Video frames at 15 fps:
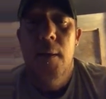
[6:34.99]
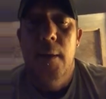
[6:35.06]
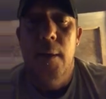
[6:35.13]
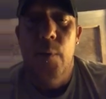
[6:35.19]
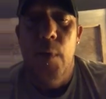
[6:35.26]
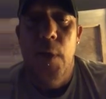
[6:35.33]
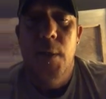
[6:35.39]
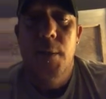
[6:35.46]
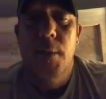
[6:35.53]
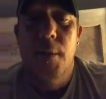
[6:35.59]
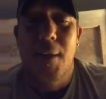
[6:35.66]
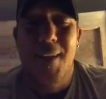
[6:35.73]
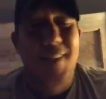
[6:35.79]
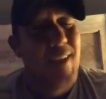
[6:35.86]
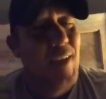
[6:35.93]
anyways,
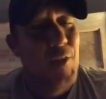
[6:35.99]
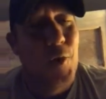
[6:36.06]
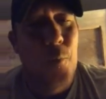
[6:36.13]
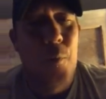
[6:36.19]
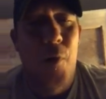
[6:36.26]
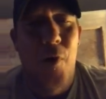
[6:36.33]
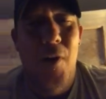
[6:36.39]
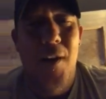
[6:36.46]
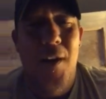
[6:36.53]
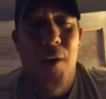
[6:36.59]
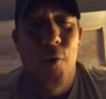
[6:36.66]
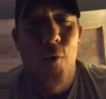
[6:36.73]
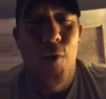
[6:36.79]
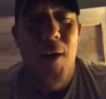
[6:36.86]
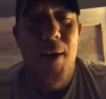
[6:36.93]
like I said, you'll burn in
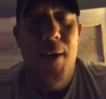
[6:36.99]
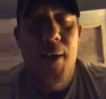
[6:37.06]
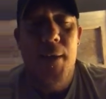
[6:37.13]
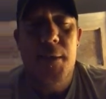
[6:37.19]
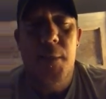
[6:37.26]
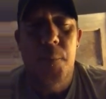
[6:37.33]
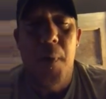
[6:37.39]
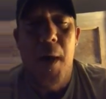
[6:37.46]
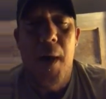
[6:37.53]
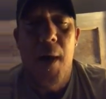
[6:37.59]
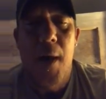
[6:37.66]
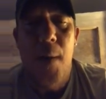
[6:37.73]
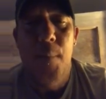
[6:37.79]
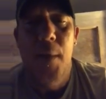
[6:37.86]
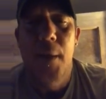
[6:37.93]
hell right next to
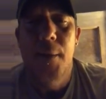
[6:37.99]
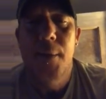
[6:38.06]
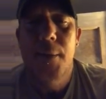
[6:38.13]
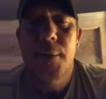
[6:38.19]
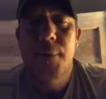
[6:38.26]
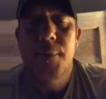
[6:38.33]
Muhammad.